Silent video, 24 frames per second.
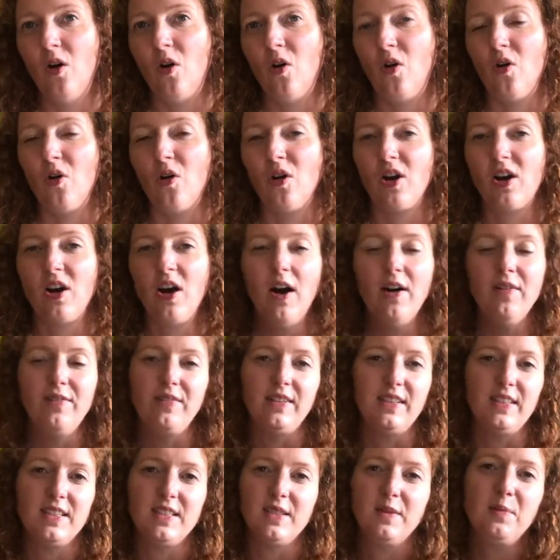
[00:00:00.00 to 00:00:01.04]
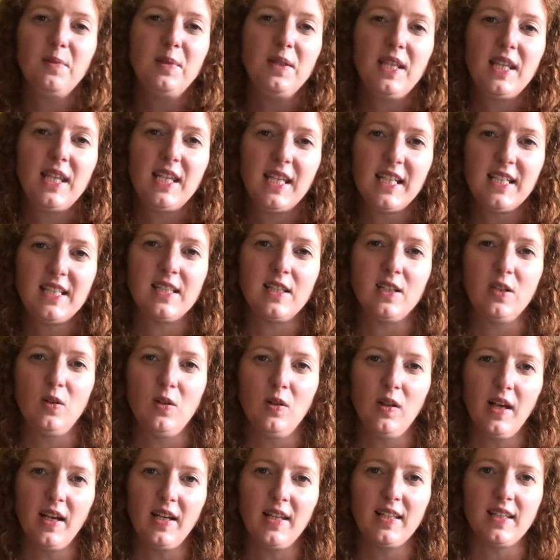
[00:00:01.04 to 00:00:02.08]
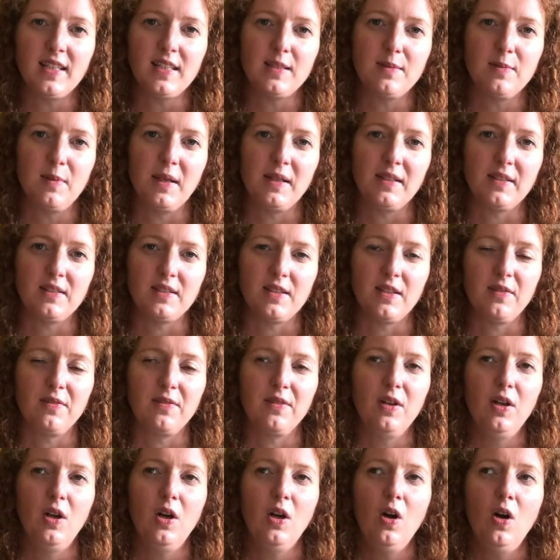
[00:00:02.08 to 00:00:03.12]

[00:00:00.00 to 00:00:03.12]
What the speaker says: or coffee, some of the things that you like the smells of.